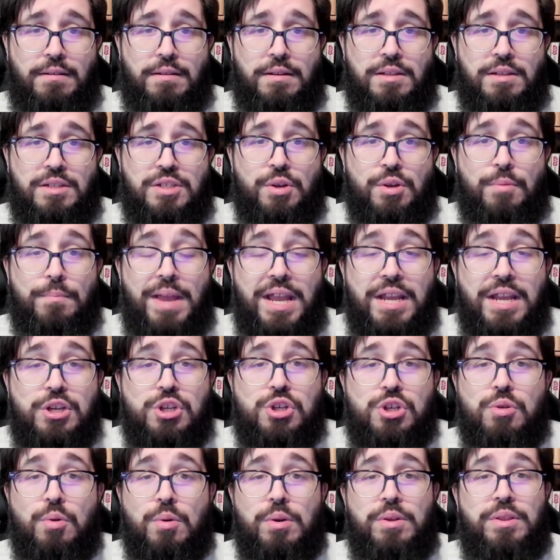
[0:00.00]
So make
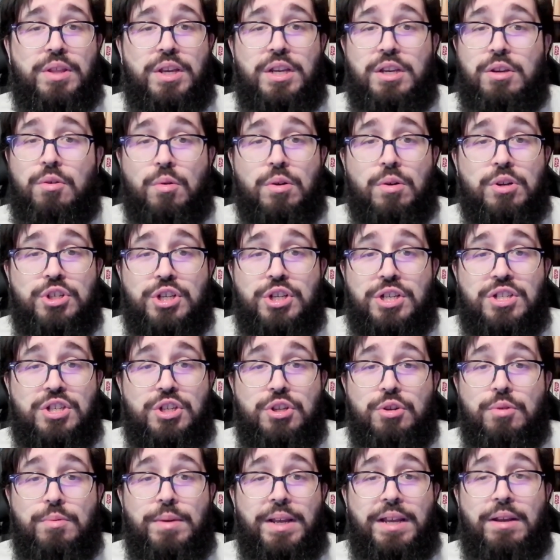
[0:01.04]
sure that you're just
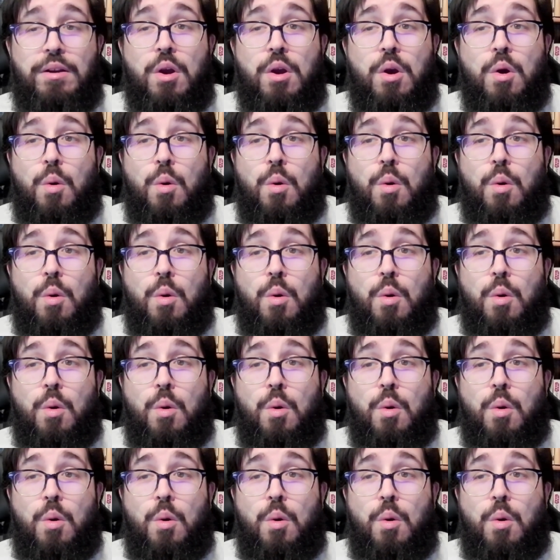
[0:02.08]
doing